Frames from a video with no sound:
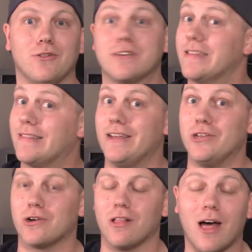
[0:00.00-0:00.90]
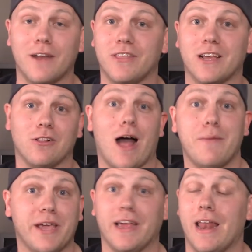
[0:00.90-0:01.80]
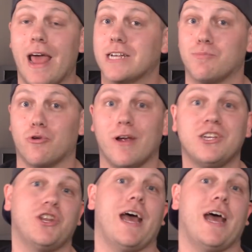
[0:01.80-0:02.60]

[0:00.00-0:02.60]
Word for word: looks like they took a lot of the climbing and exploration